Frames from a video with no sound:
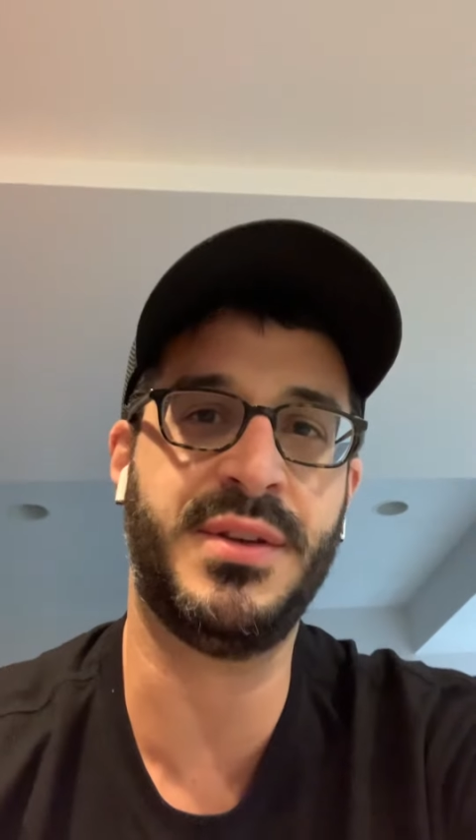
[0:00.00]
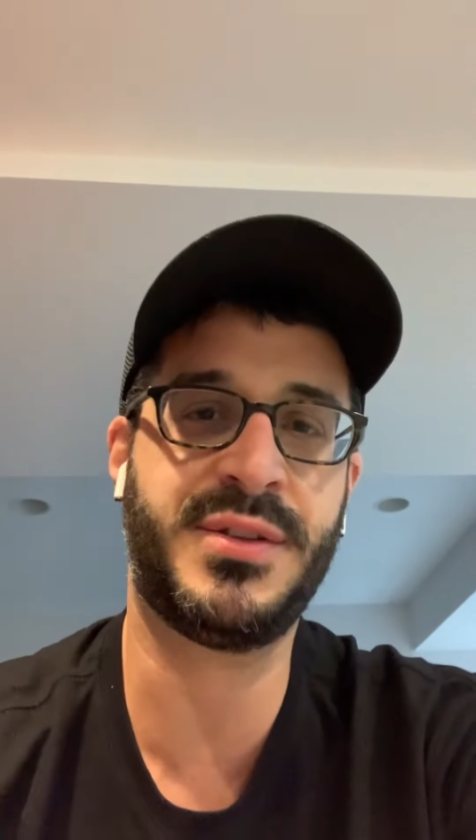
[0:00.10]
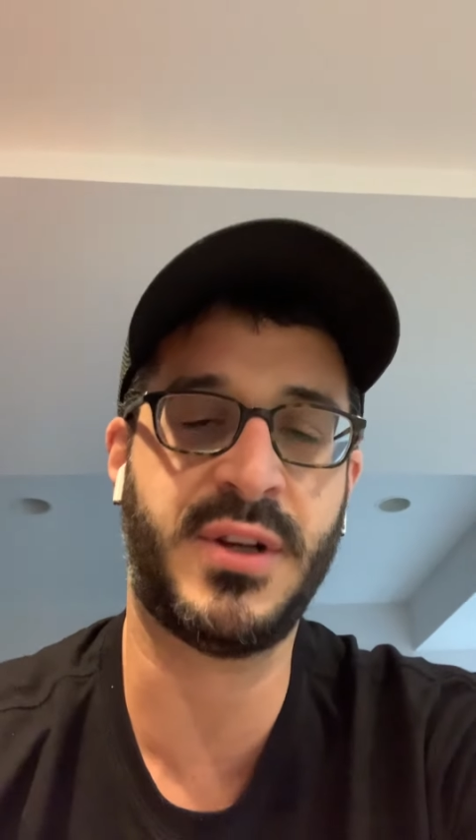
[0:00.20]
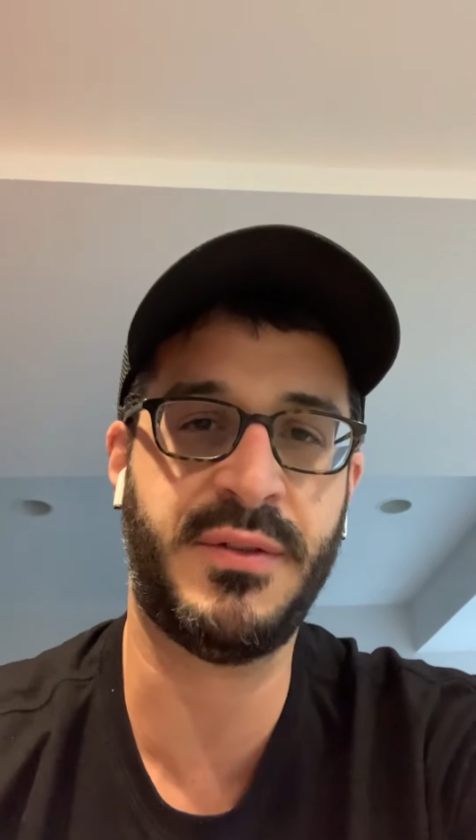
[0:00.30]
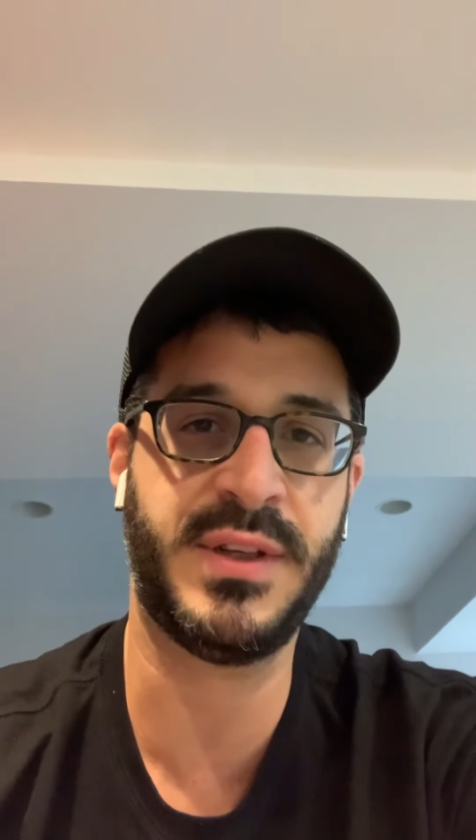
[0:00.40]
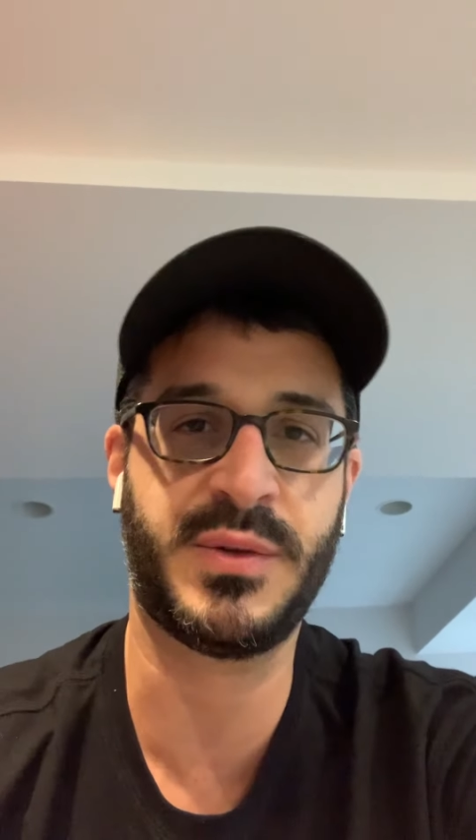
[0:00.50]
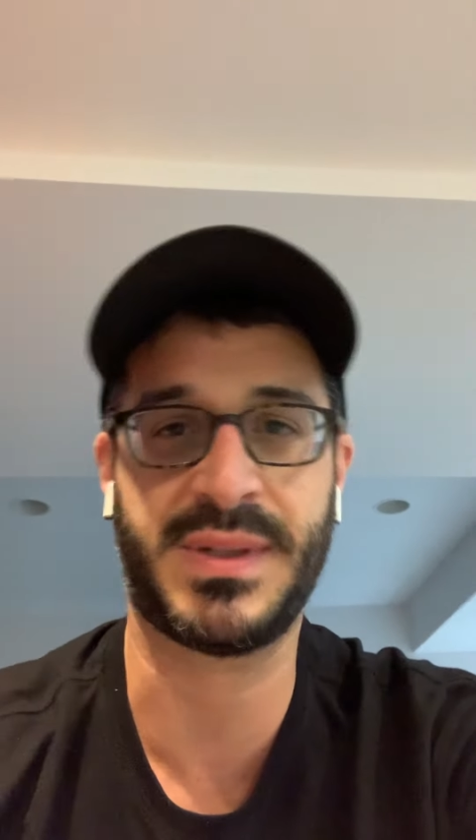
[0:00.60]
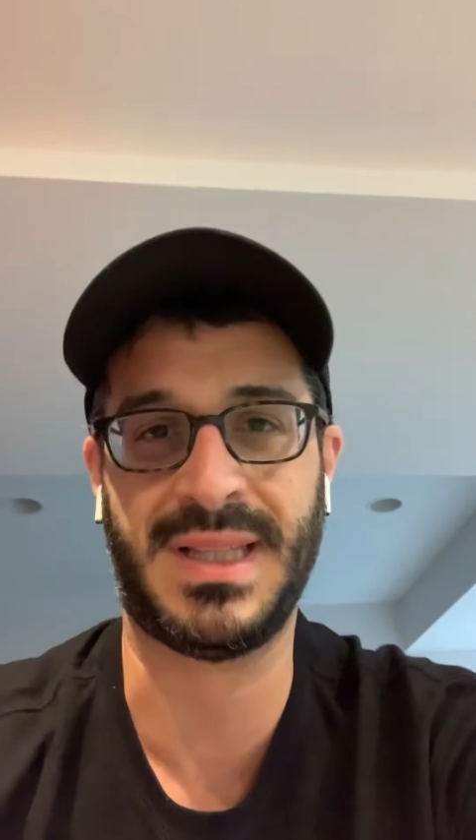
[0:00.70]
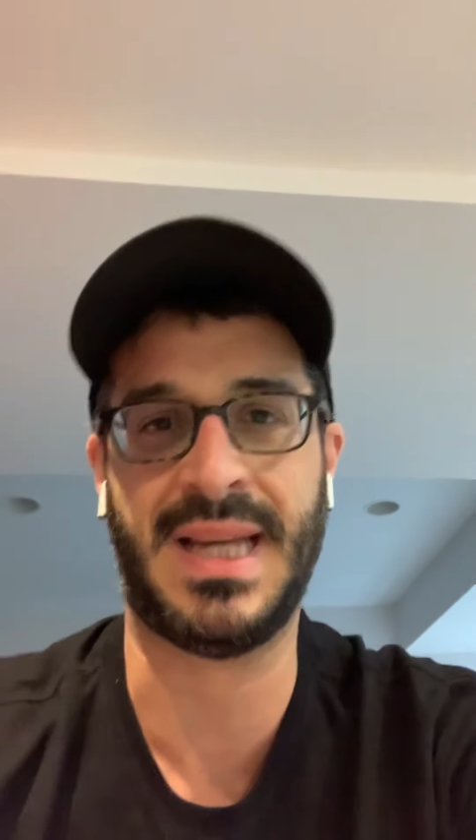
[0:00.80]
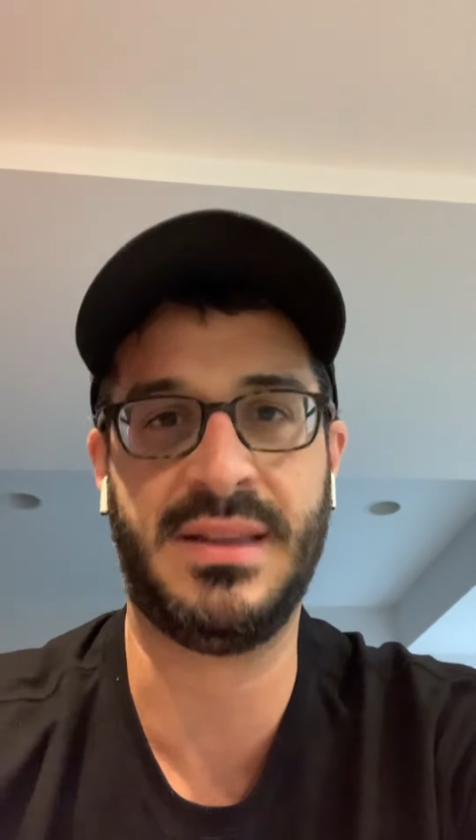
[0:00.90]
service was
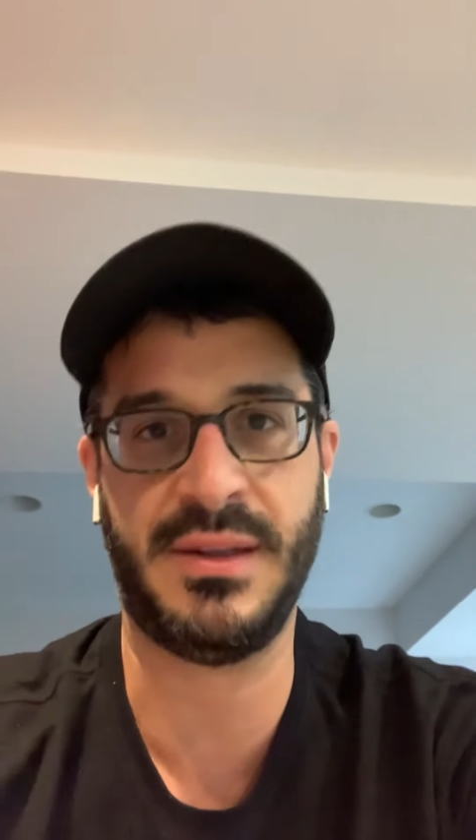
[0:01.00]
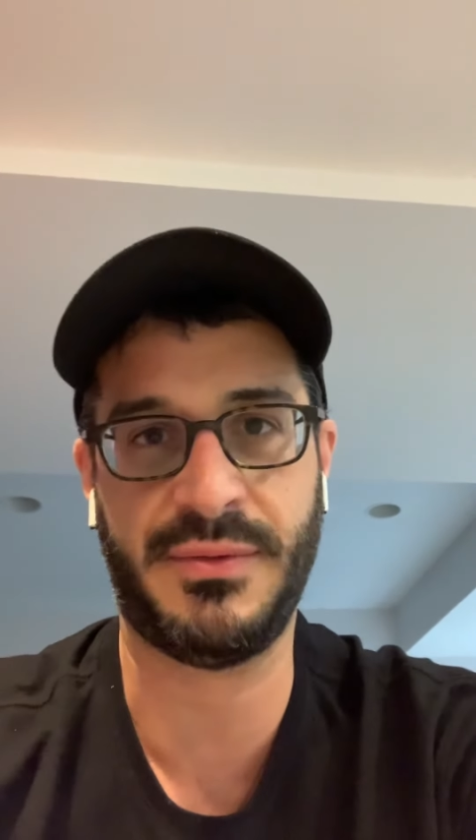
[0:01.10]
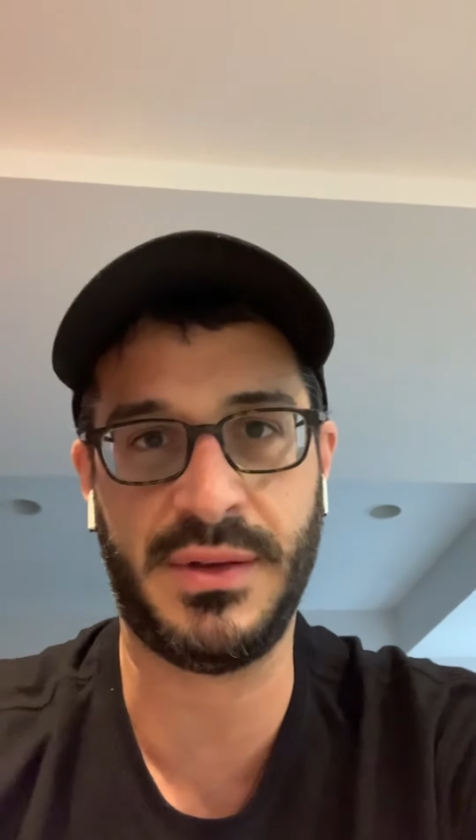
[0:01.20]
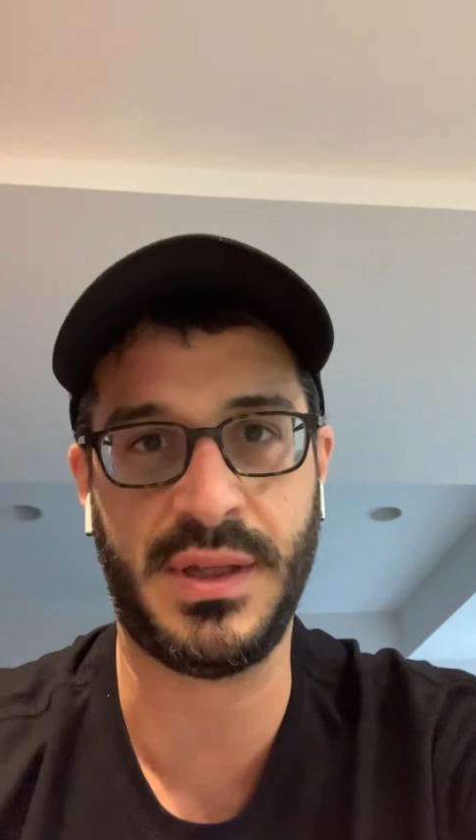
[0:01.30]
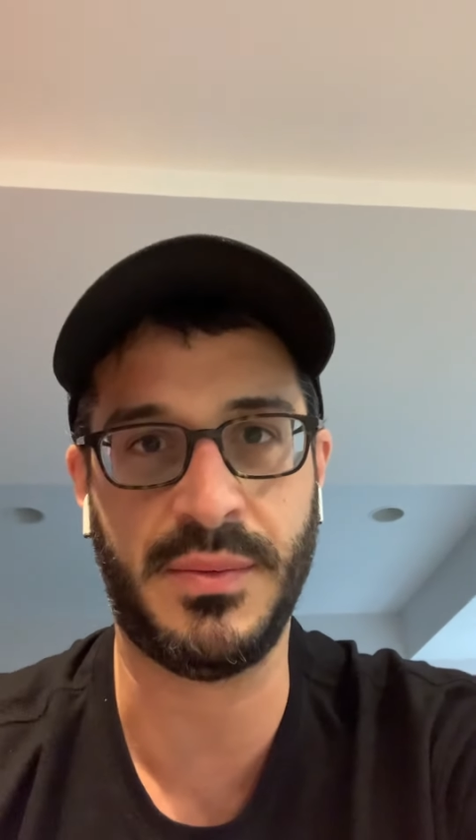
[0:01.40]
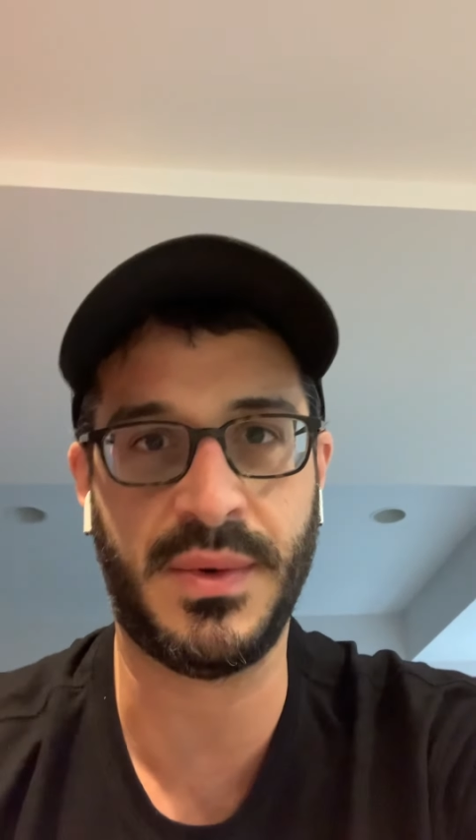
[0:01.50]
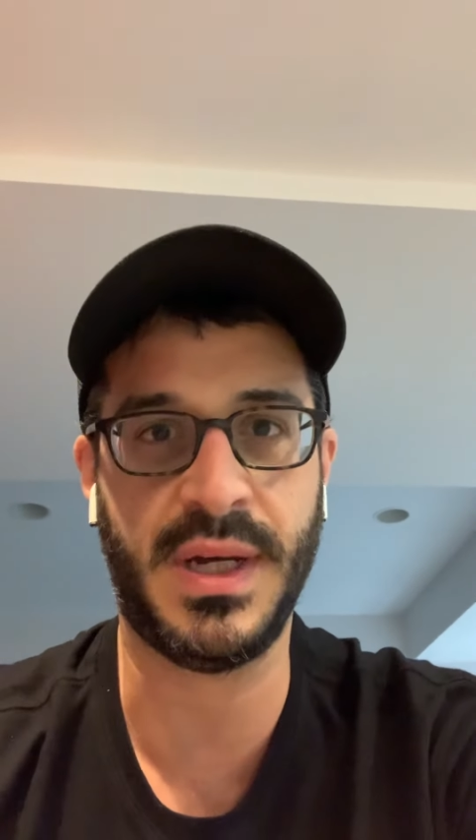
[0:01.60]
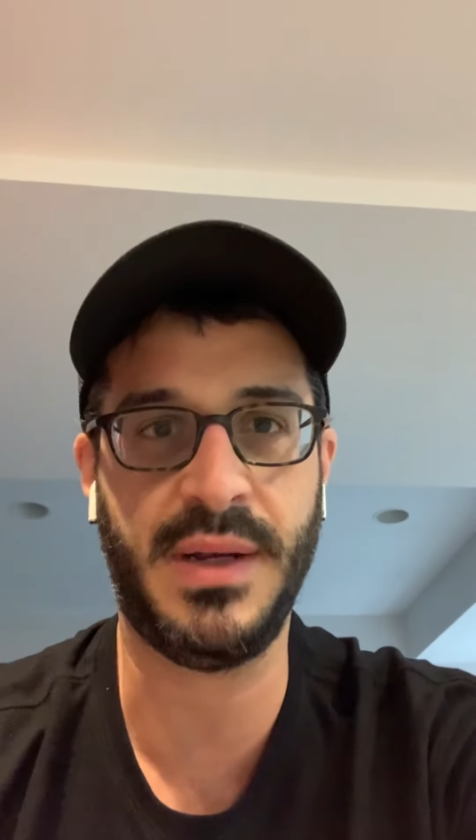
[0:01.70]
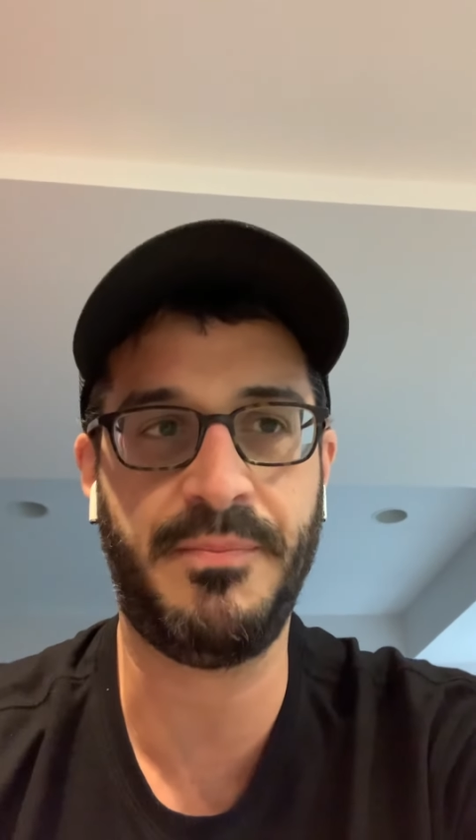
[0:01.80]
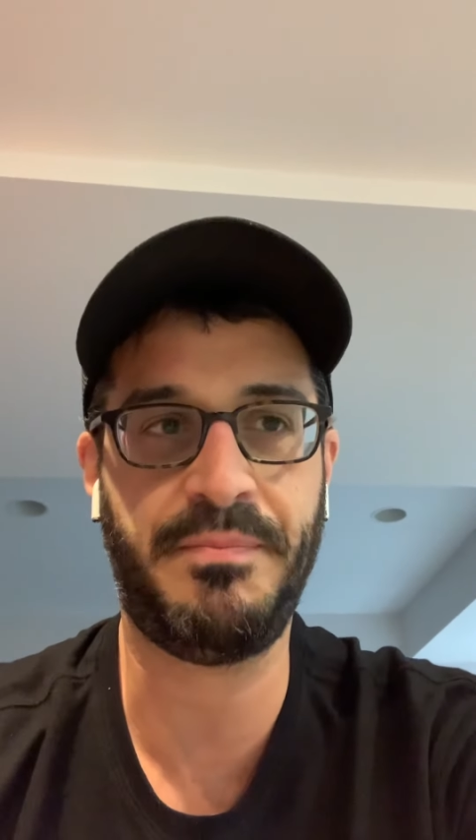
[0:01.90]
a lot different than what